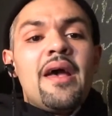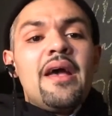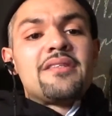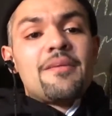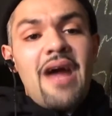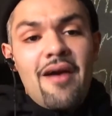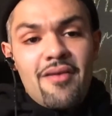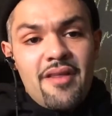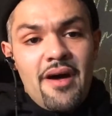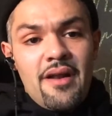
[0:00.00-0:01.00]
It's a
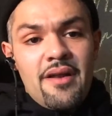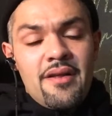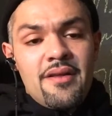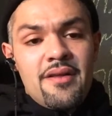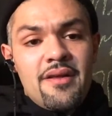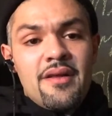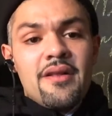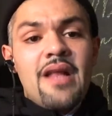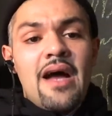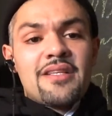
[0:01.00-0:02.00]
marathon,
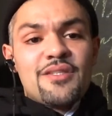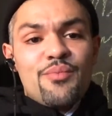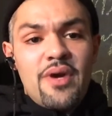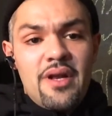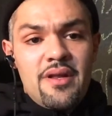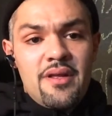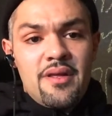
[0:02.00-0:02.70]
not a sprint.